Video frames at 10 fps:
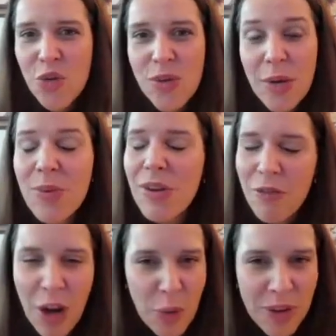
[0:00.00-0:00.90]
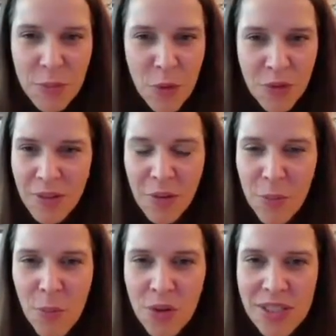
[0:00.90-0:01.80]
today we're a very
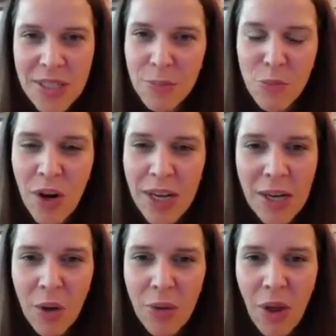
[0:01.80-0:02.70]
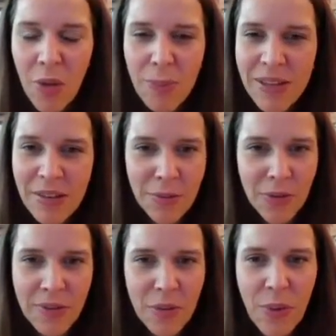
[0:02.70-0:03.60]
small team working on
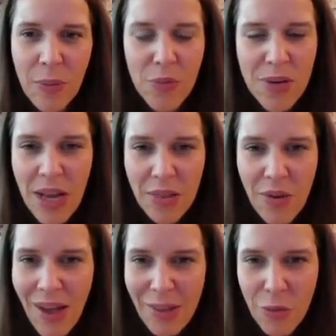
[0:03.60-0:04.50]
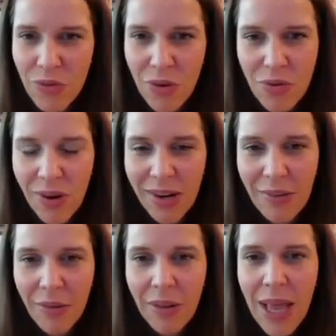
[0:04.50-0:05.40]
Metaverse and Web3 at the central
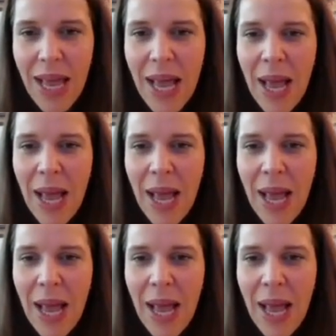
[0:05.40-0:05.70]
level,